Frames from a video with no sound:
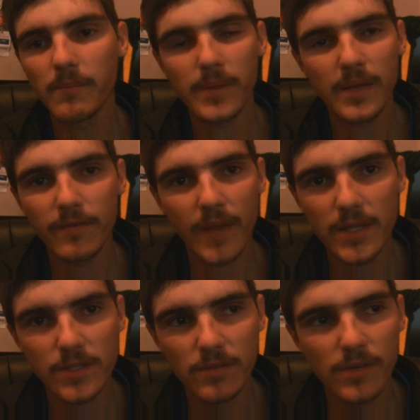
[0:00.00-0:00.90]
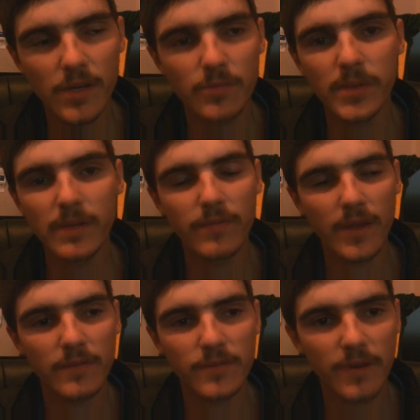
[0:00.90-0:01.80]
big fans of, and I was a big fan
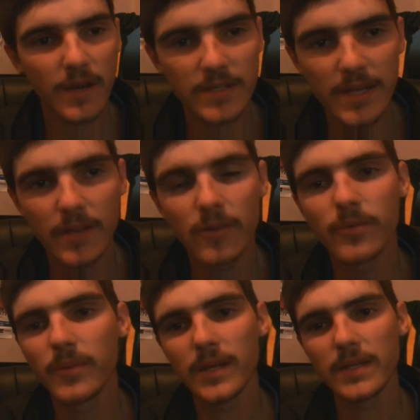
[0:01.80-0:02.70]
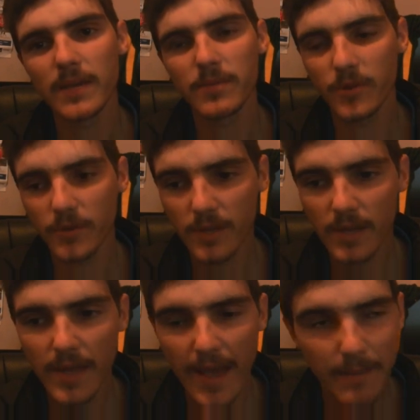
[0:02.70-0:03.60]
of Devante Clute when he debuted
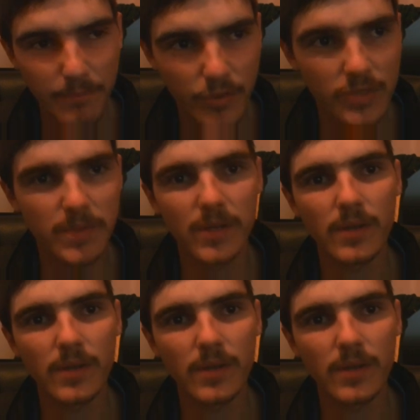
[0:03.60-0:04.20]
at Brisbane.